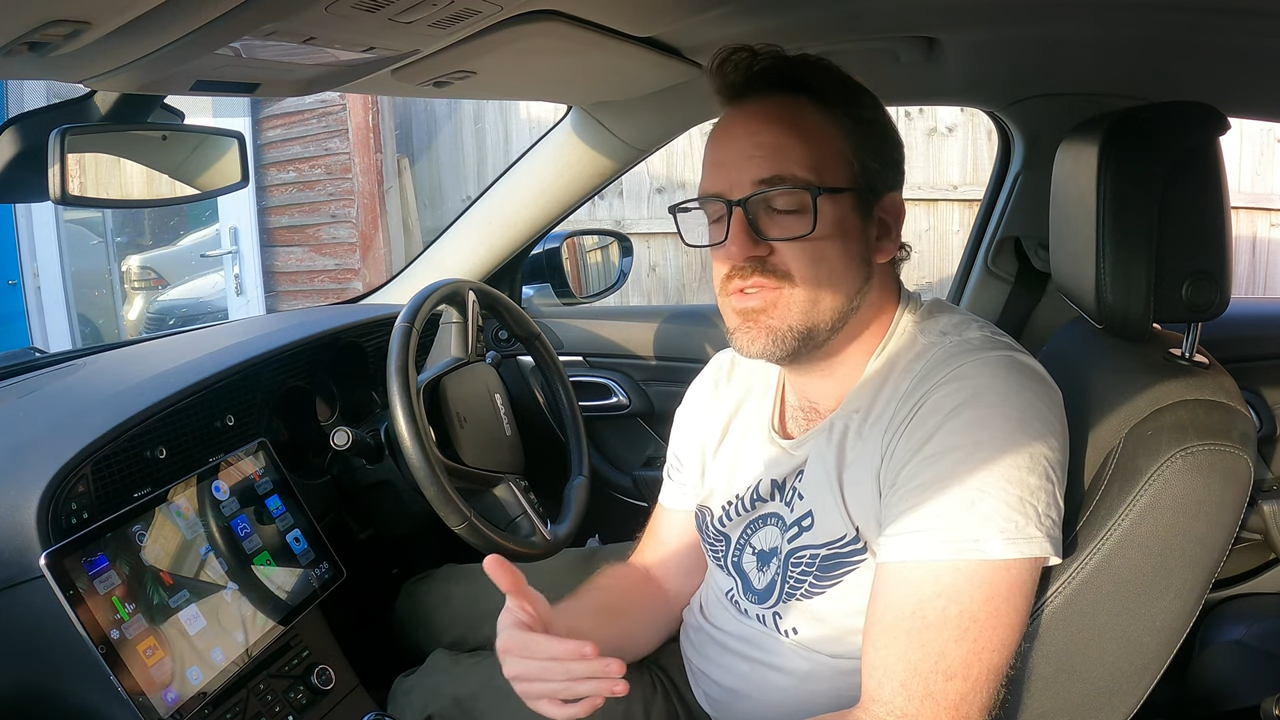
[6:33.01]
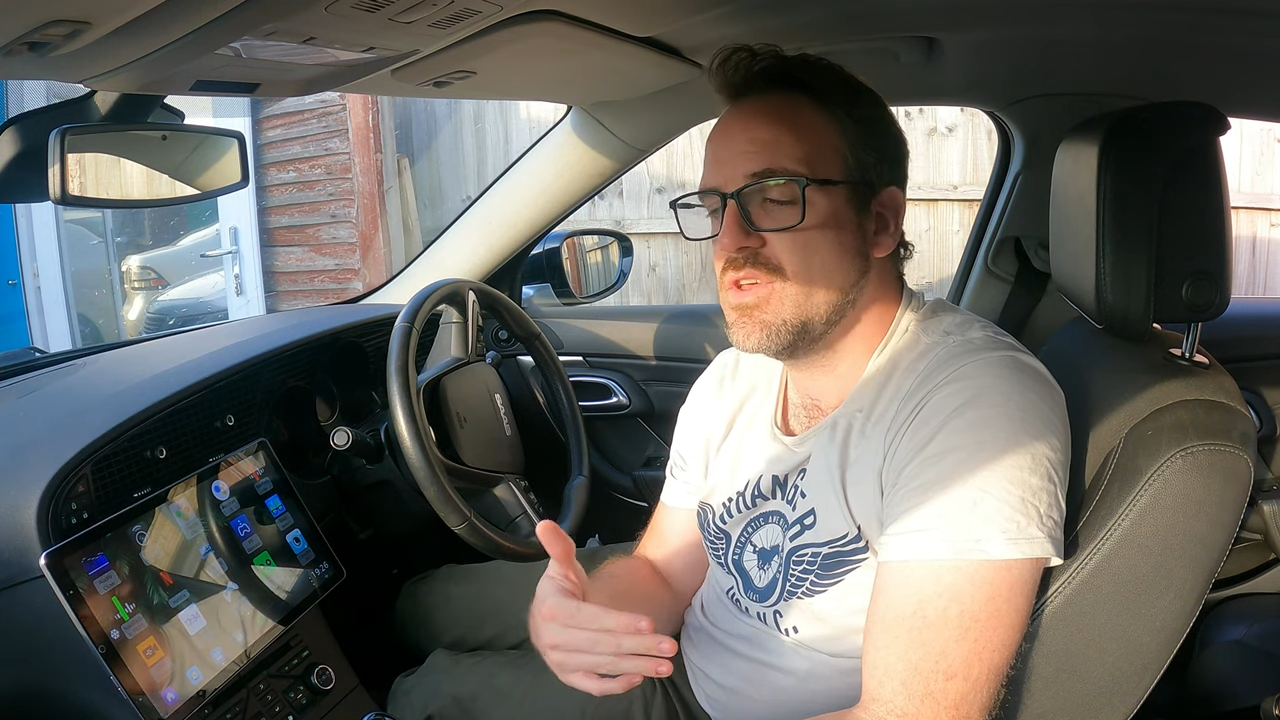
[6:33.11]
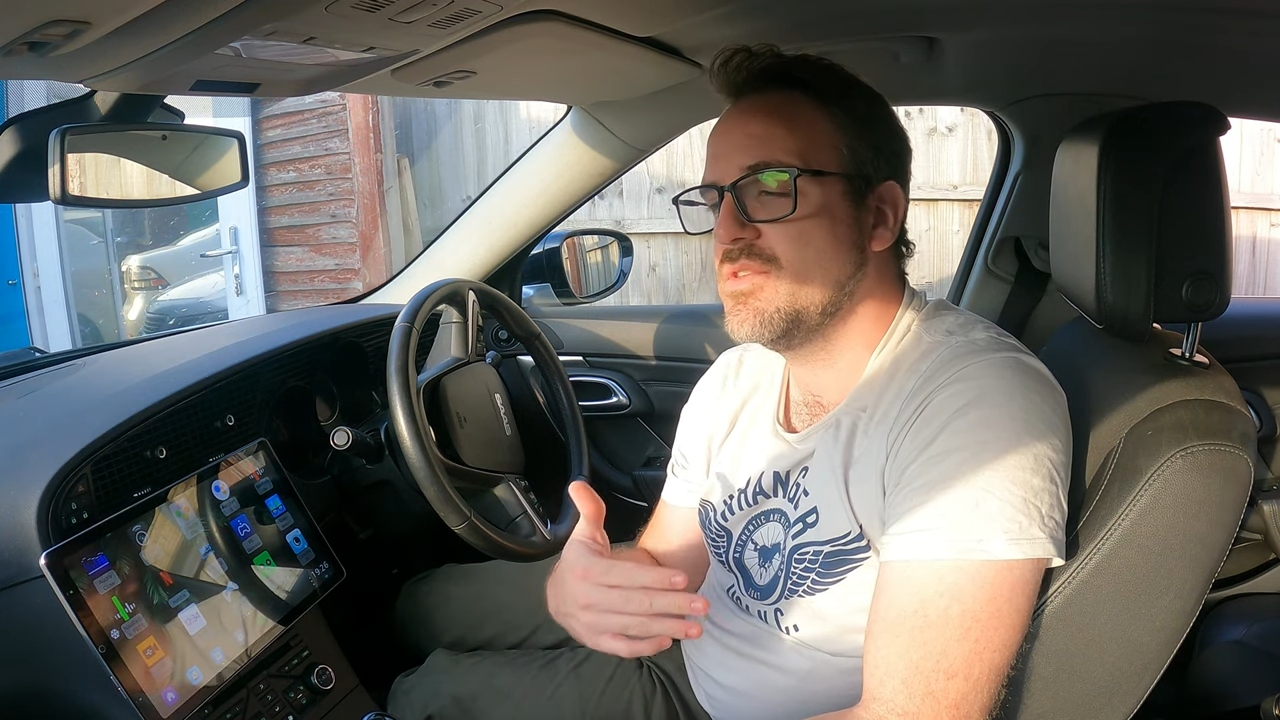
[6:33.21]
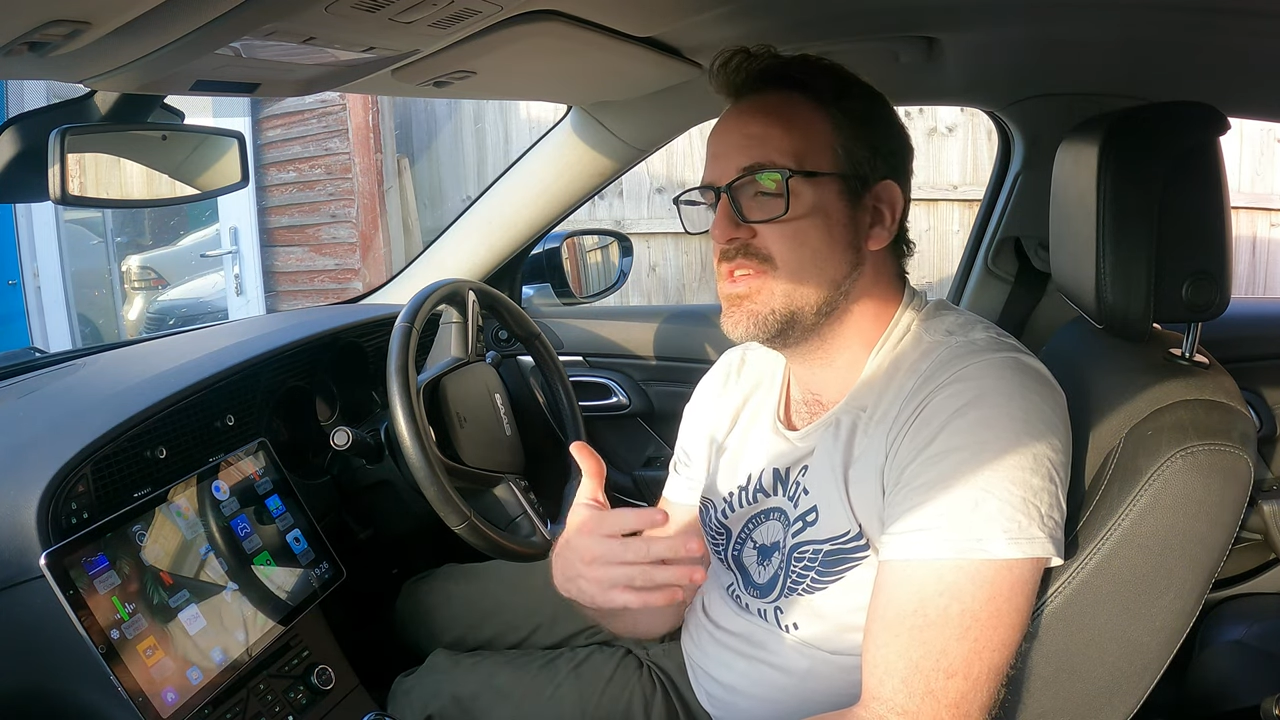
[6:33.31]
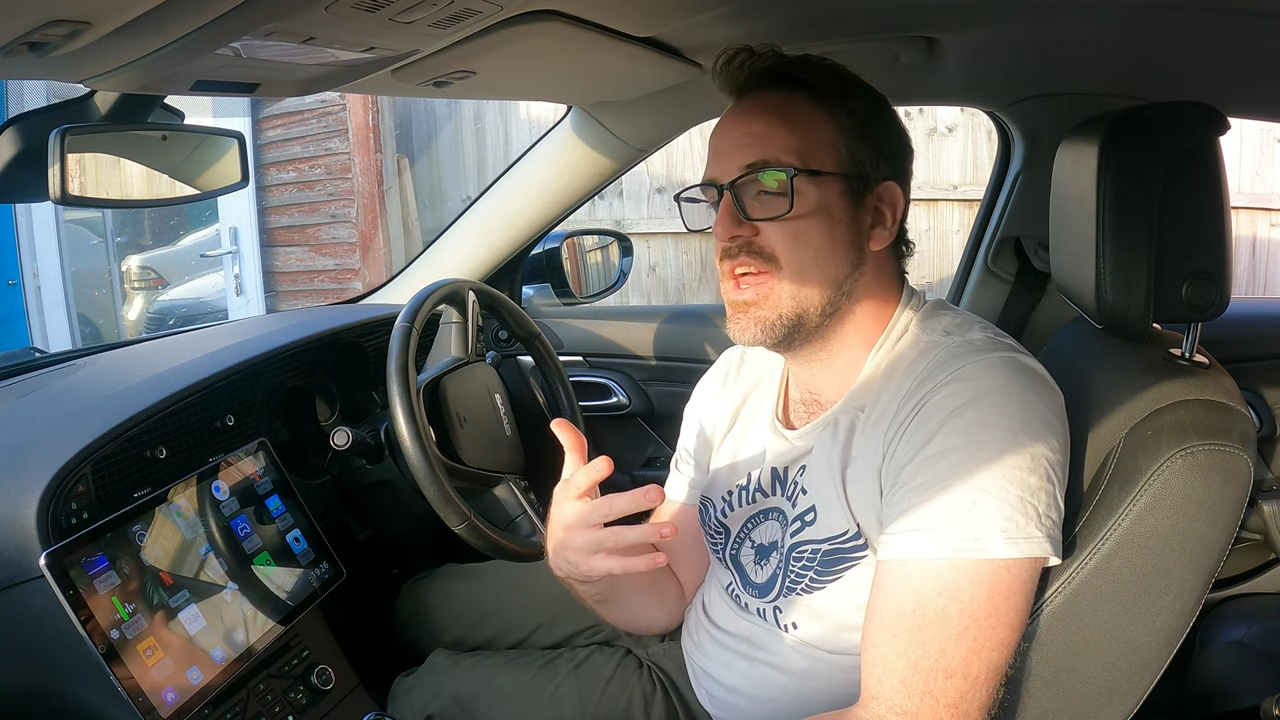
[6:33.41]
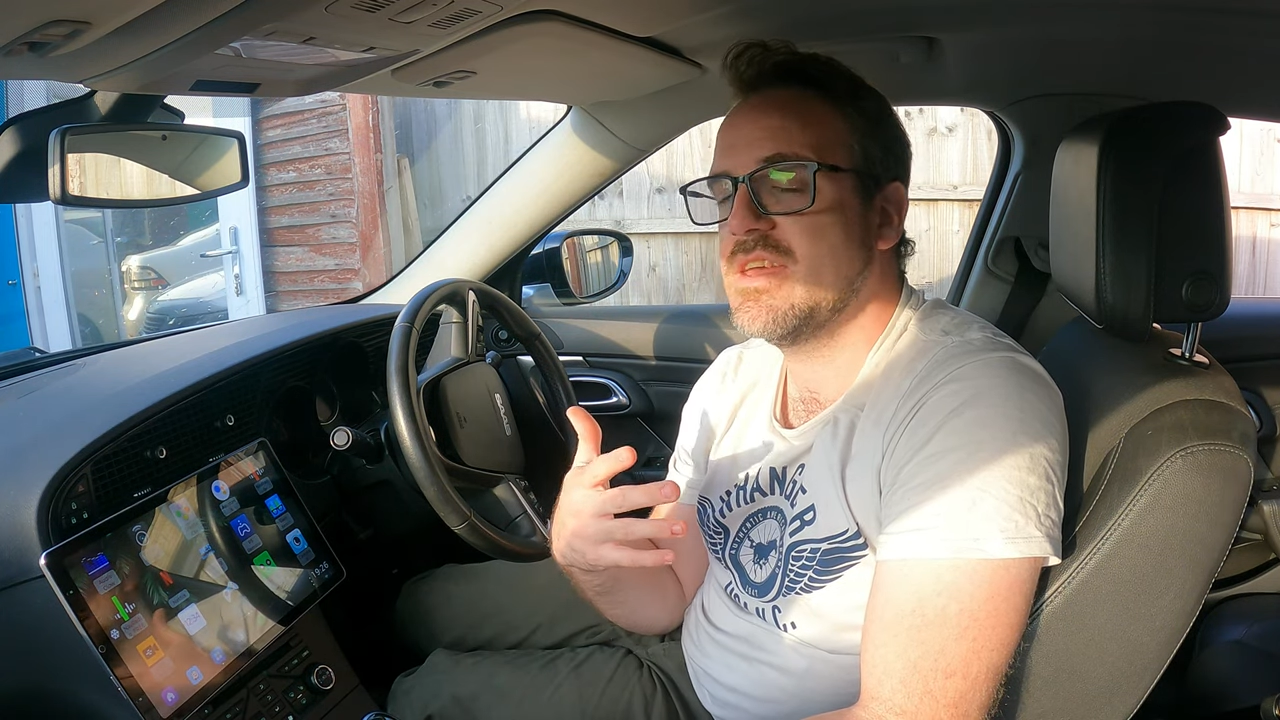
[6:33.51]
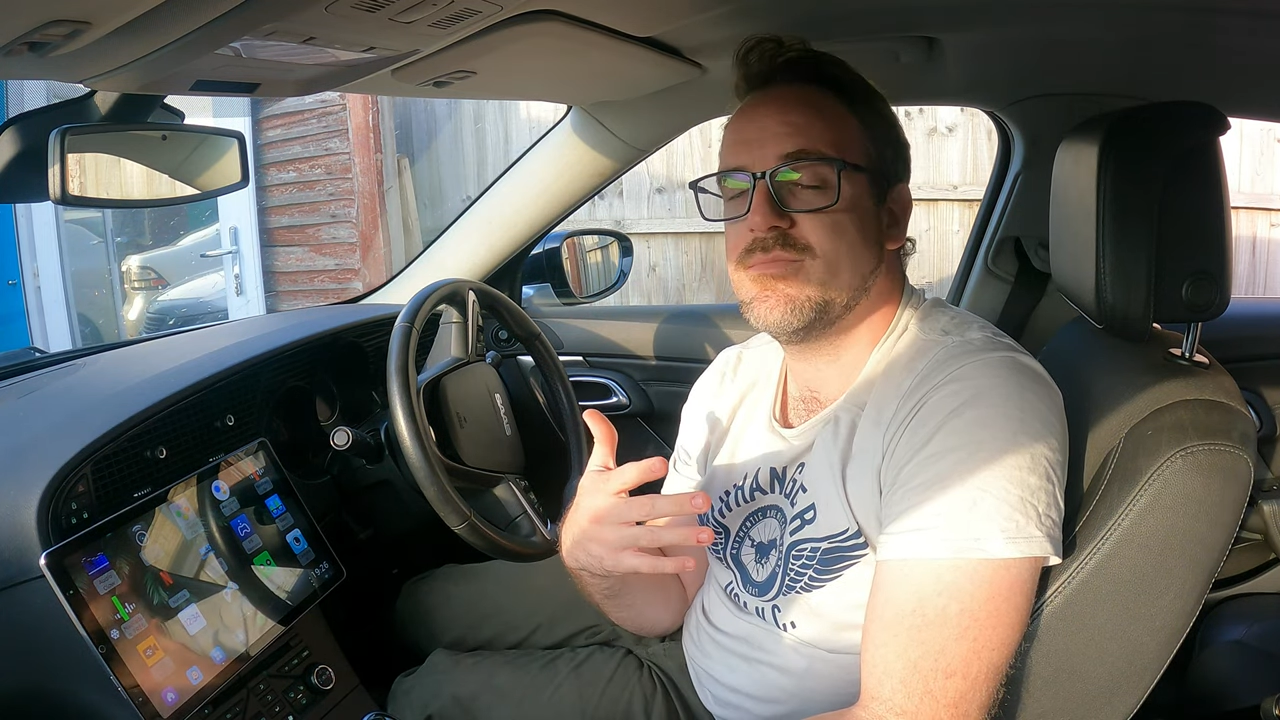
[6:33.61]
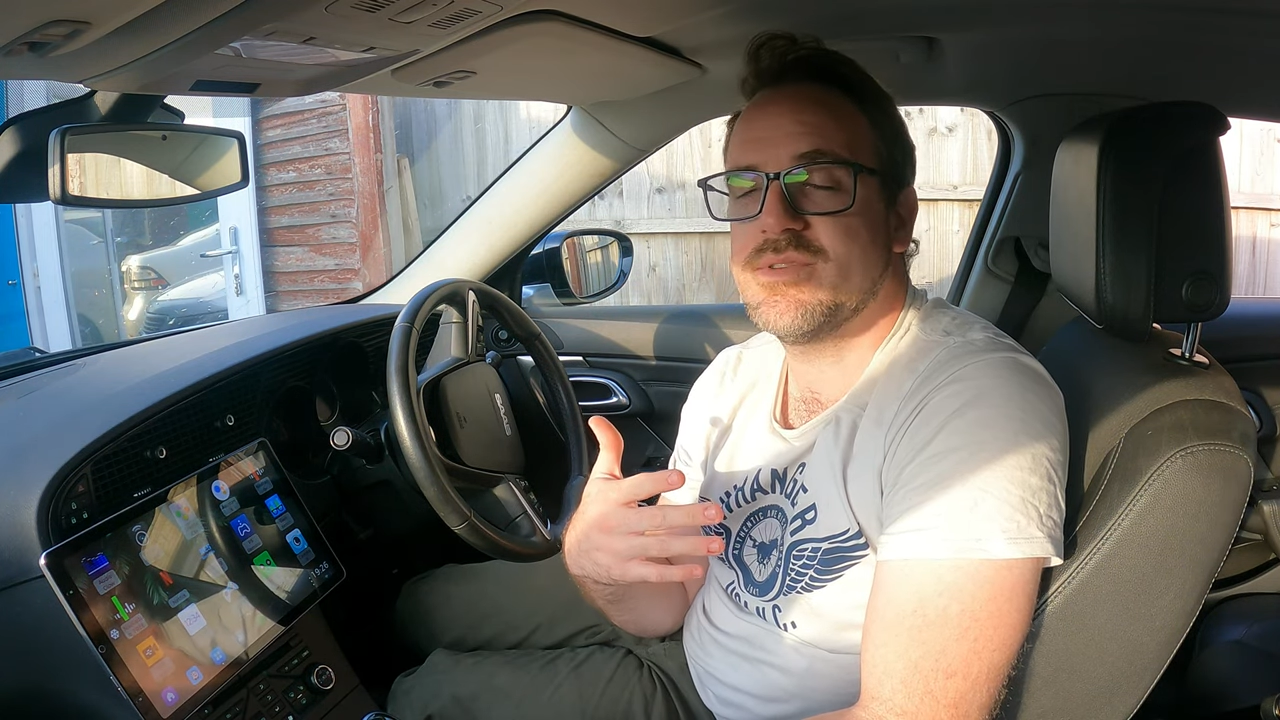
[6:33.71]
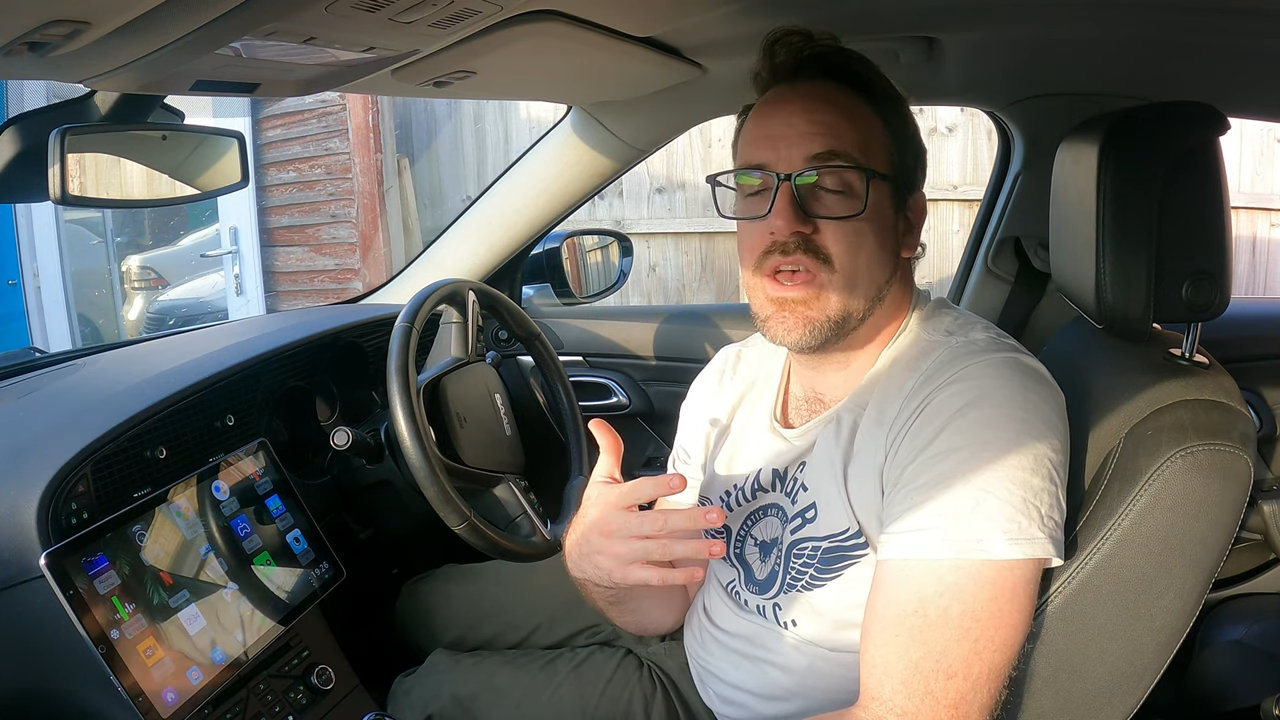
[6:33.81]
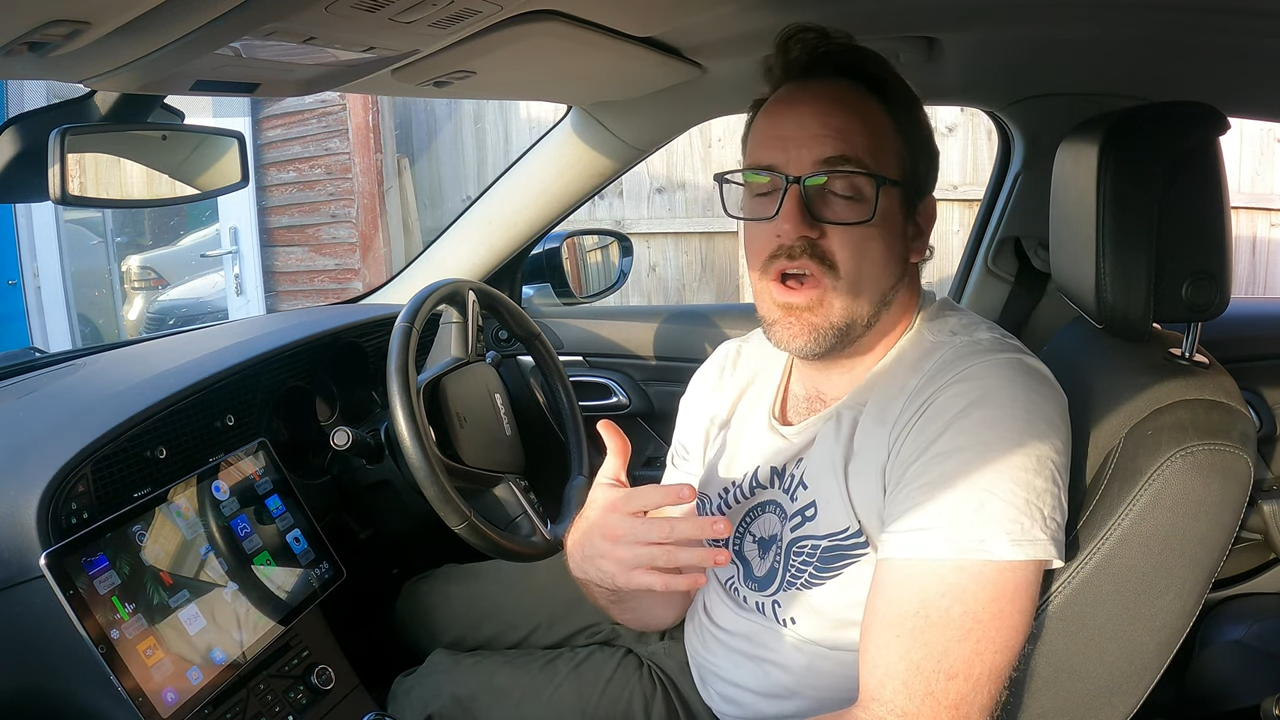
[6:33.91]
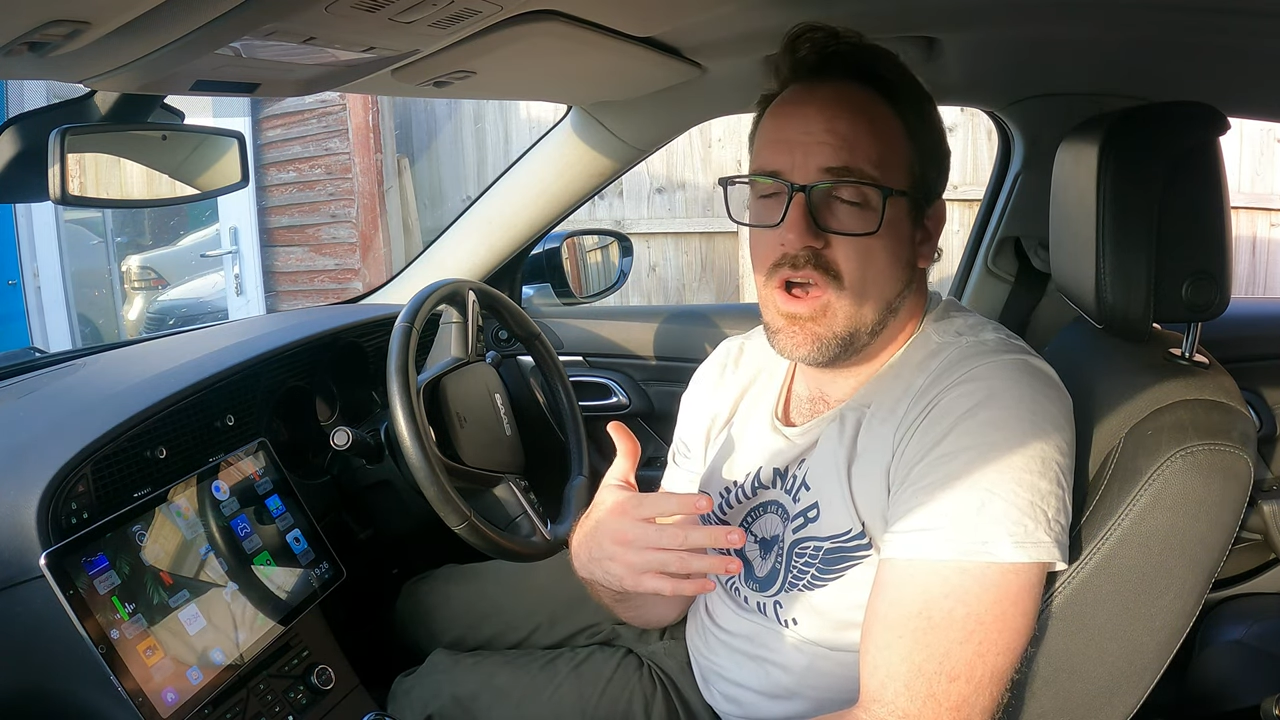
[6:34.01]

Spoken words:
Even though the games